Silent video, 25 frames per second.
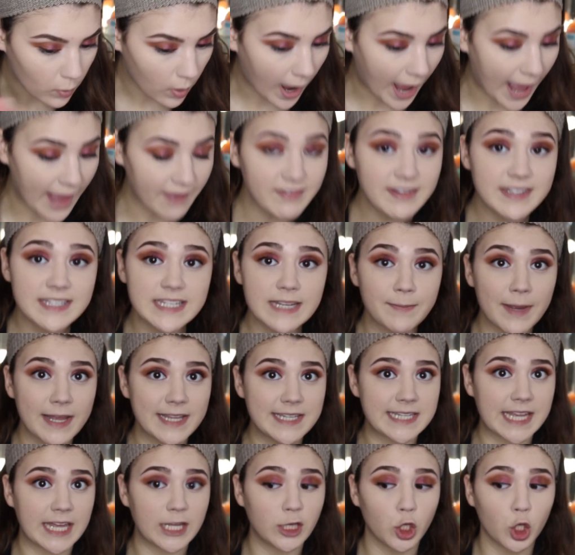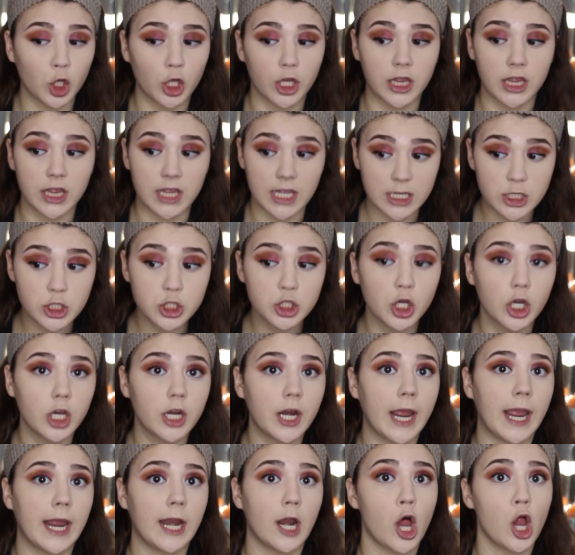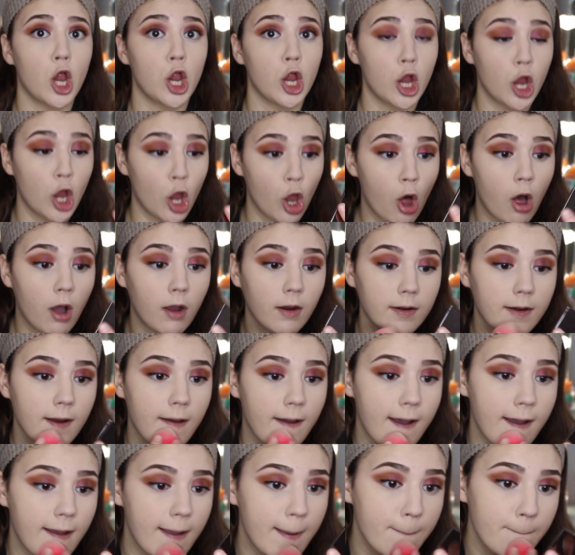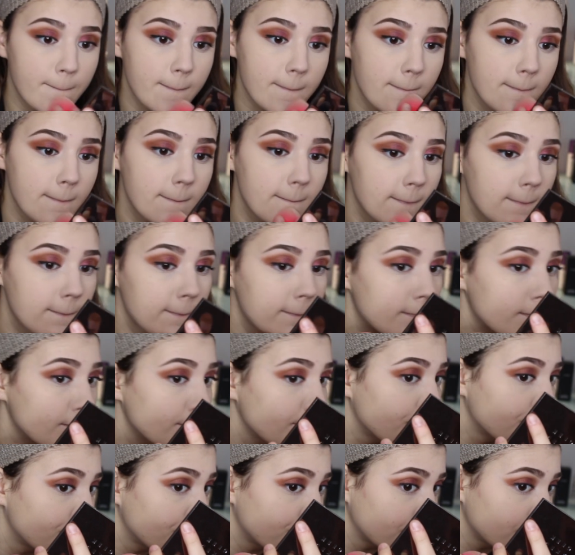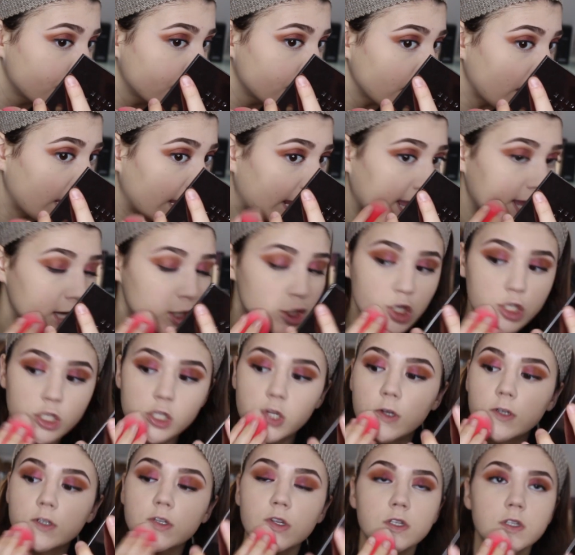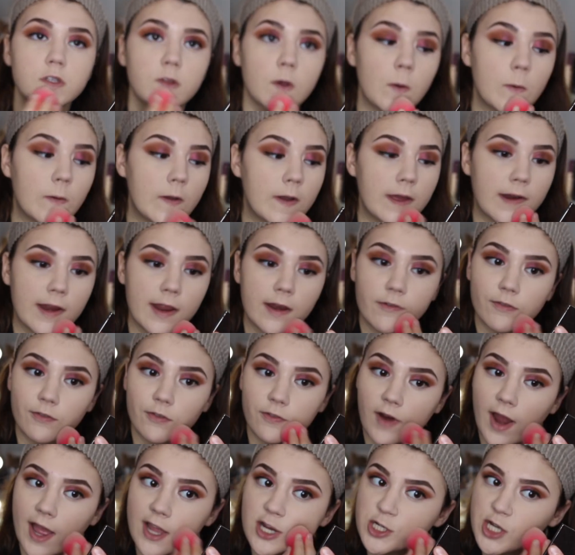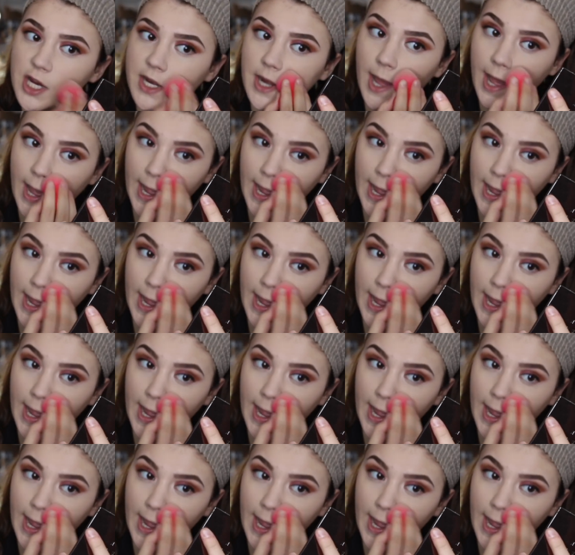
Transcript: Well, I haven't seen my skin look this good in a long time. Like it just looks so good and fresh and